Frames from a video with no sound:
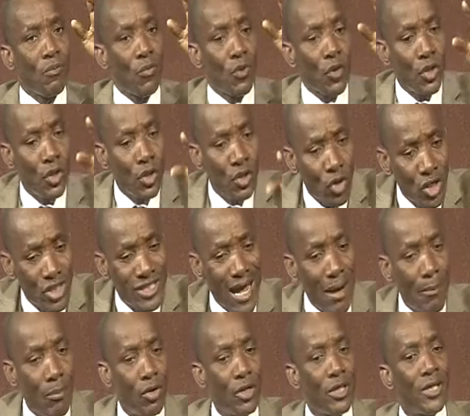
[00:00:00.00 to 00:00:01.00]
that
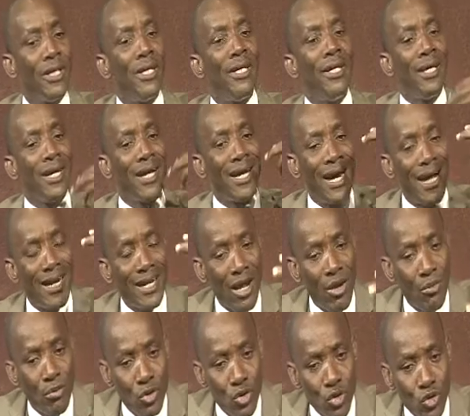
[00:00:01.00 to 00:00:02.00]
body can now
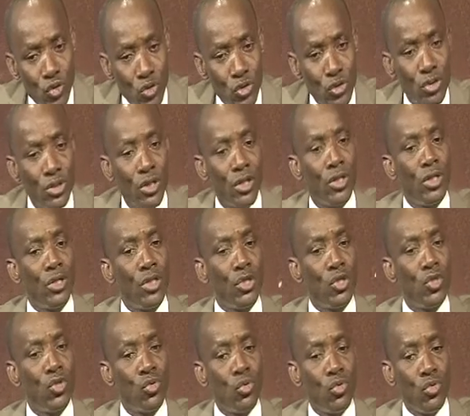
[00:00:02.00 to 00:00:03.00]
be used
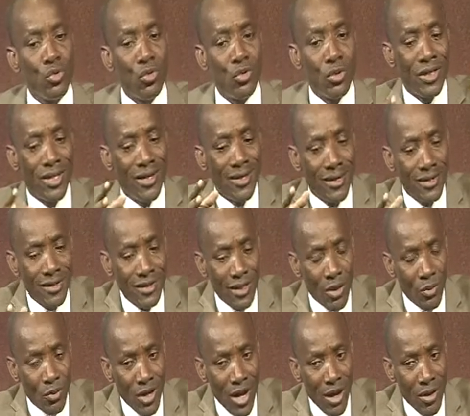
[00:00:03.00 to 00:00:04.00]
to,
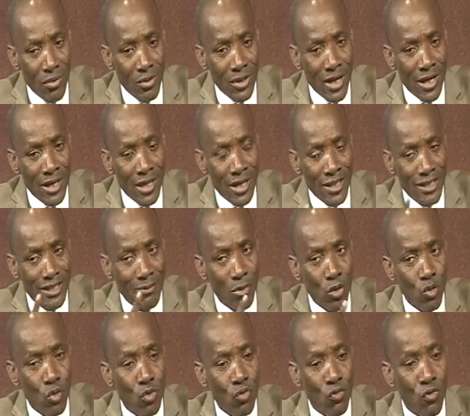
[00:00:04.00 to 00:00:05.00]
National Assembly
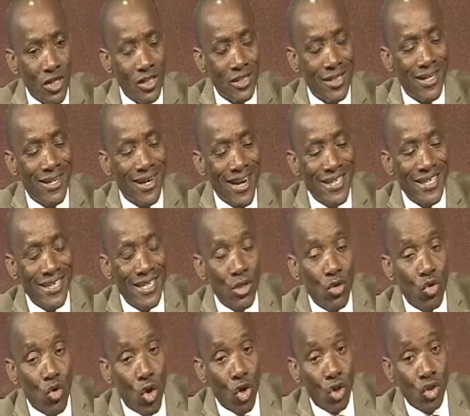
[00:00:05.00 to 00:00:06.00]
will first create a
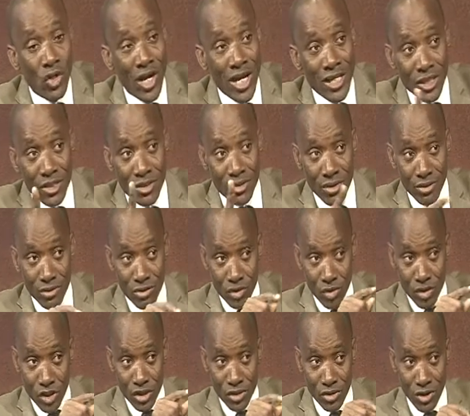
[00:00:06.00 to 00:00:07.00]
legal authorization. So
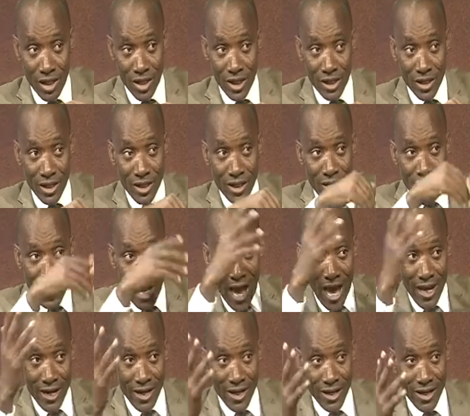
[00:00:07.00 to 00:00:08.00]
this is not like
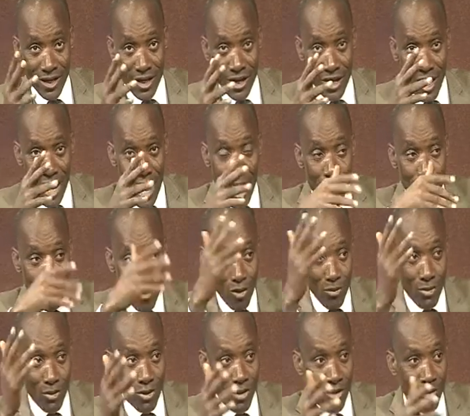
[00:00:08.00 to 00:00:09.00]
INEC, IPOB,
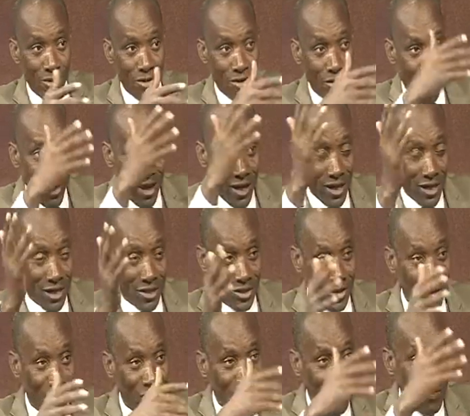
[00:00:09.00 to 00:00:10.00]
or HANESE,
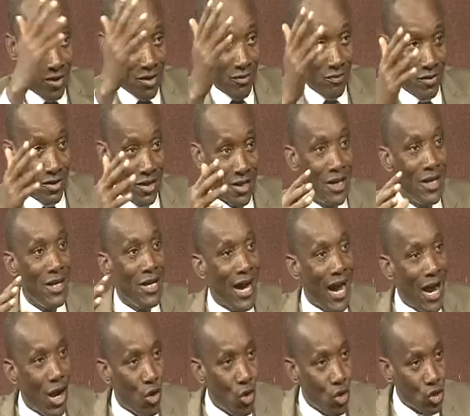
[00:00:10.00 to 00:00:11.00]
or FERIFERI,
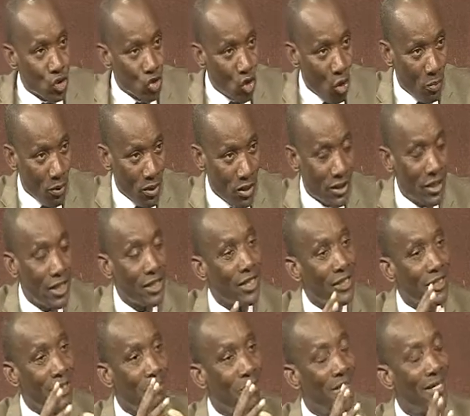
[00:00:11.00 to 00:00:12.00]
or SOPIN. National
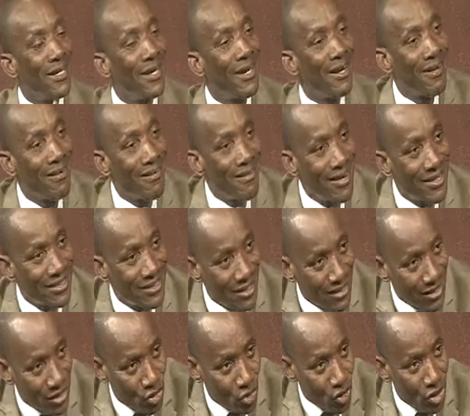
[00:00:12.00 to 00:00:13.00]
Assembly created it.
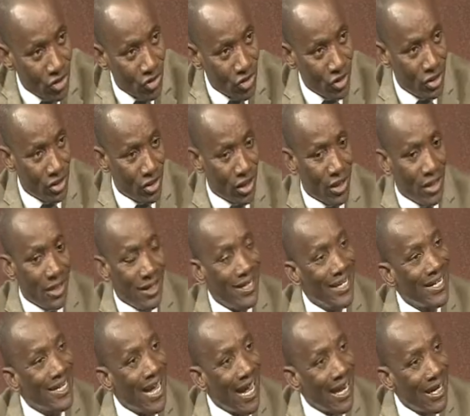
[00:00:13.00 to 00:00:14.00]
So it's
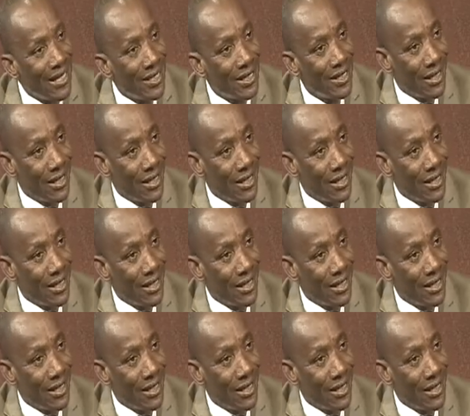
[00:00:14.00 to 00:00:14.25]
legal,